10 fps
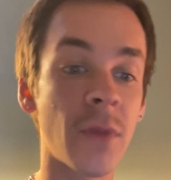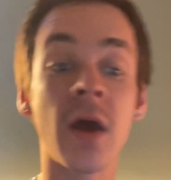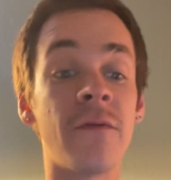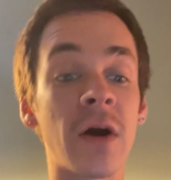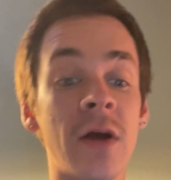
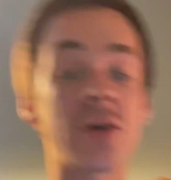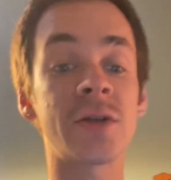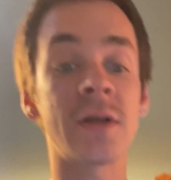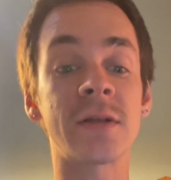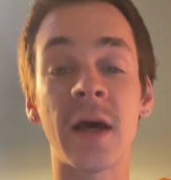Very
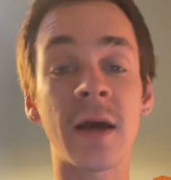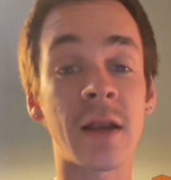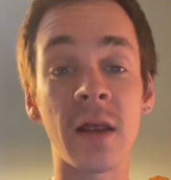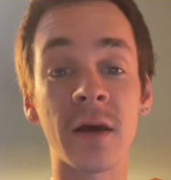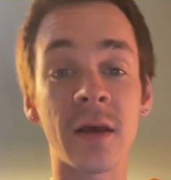interested in
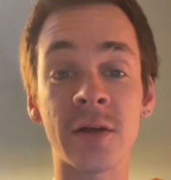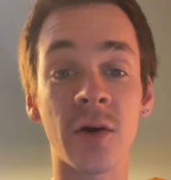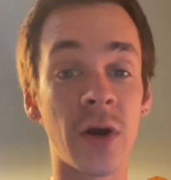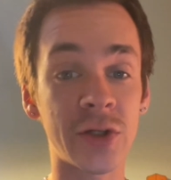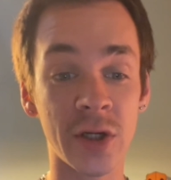psychedelic
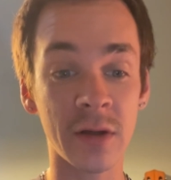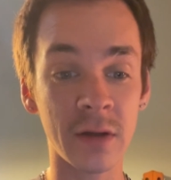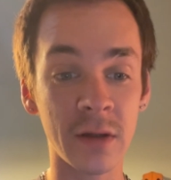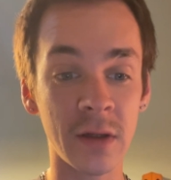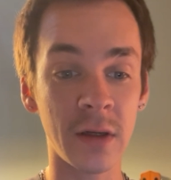integration.
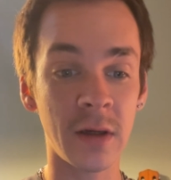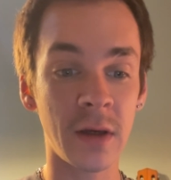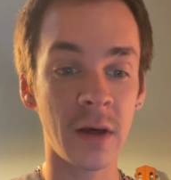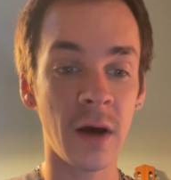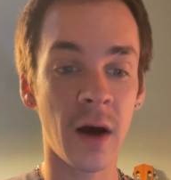
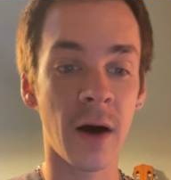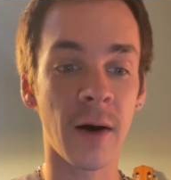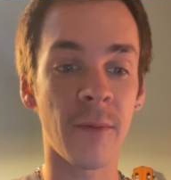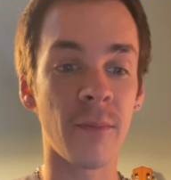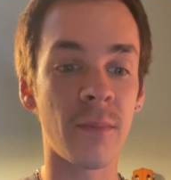
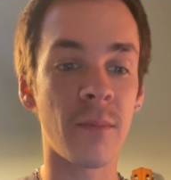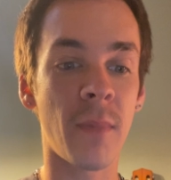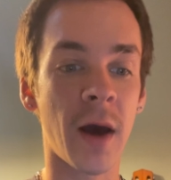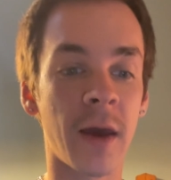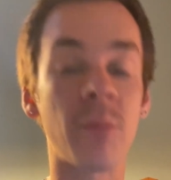
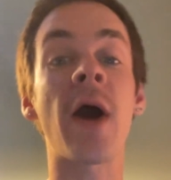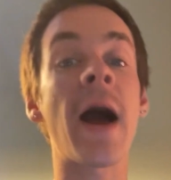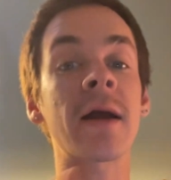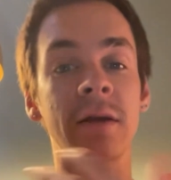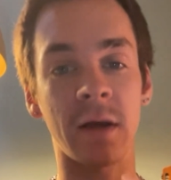My
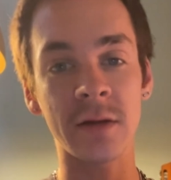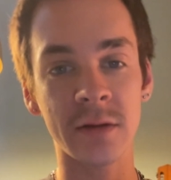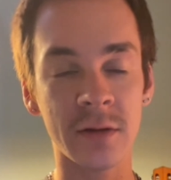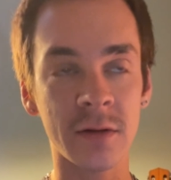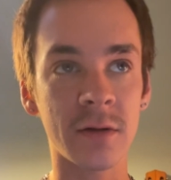
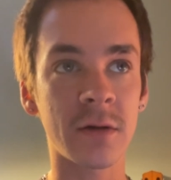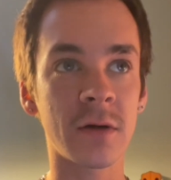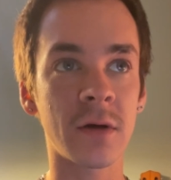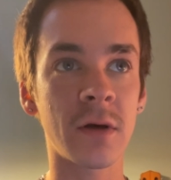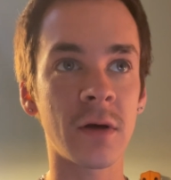practice
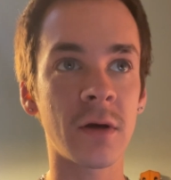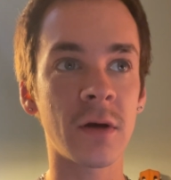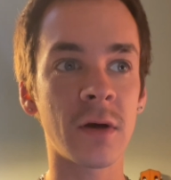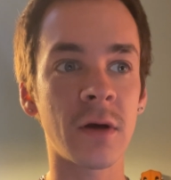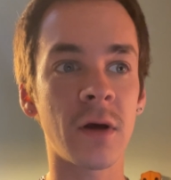
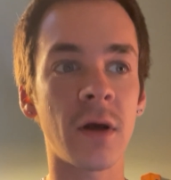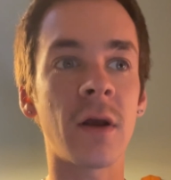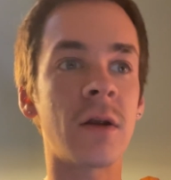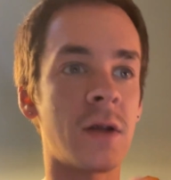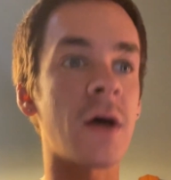
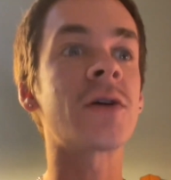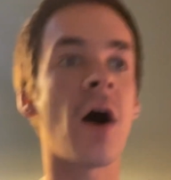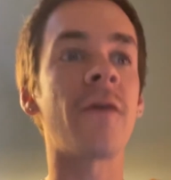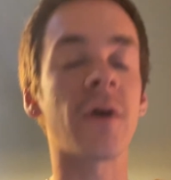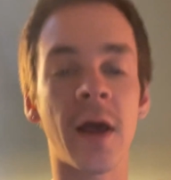does
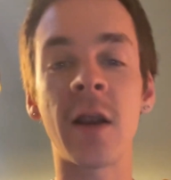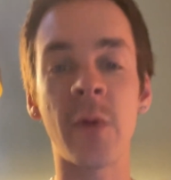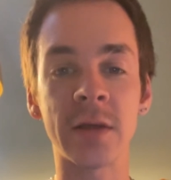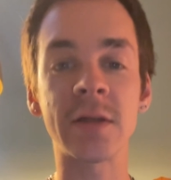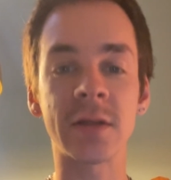offer
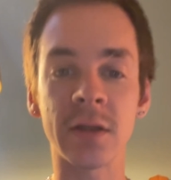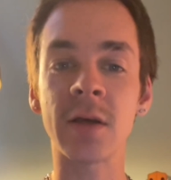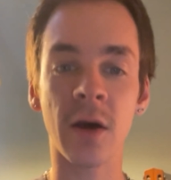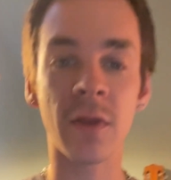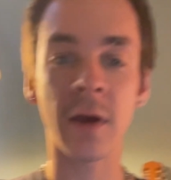ketamine-assisted
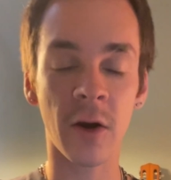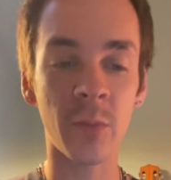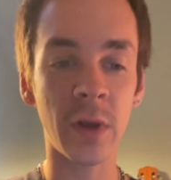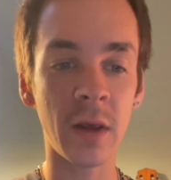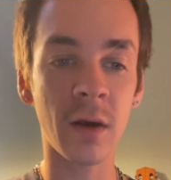
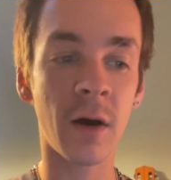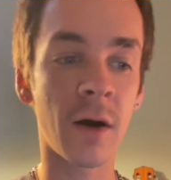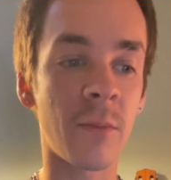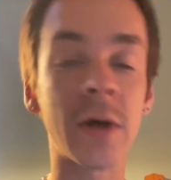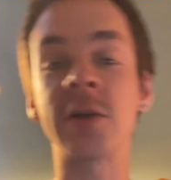psychotherapy.
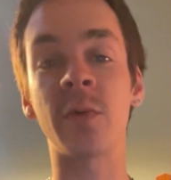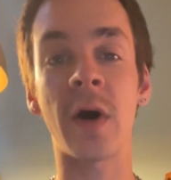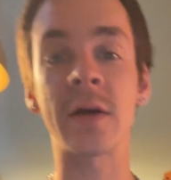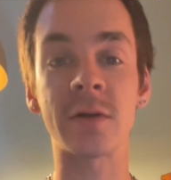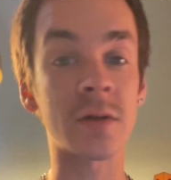My
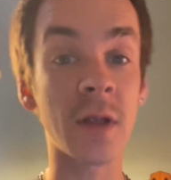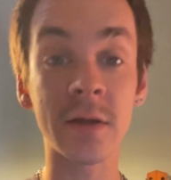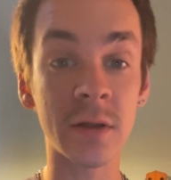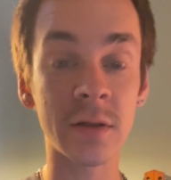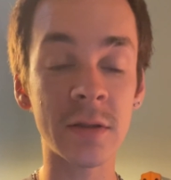supervisor is
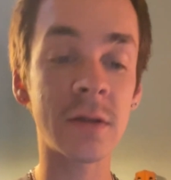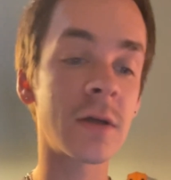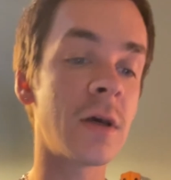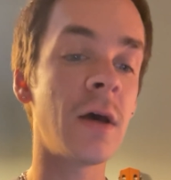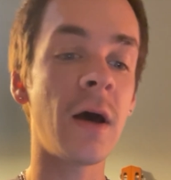licensed.
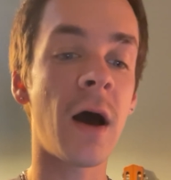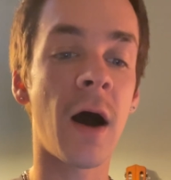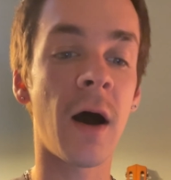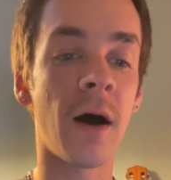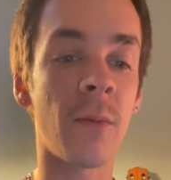
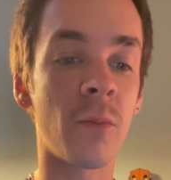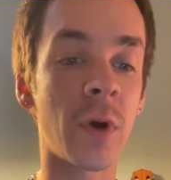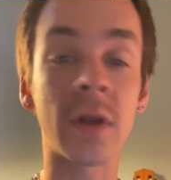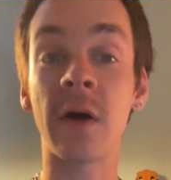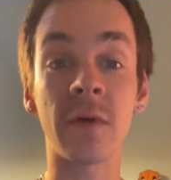We
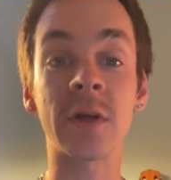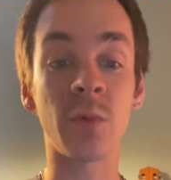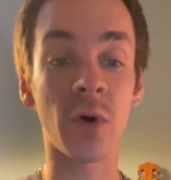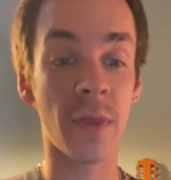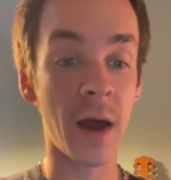can definitely
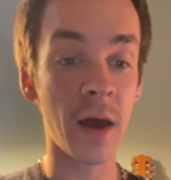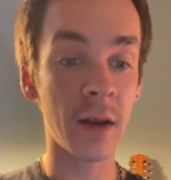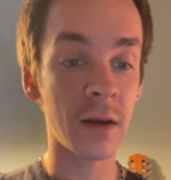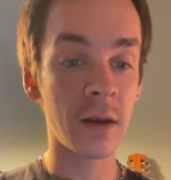explore that,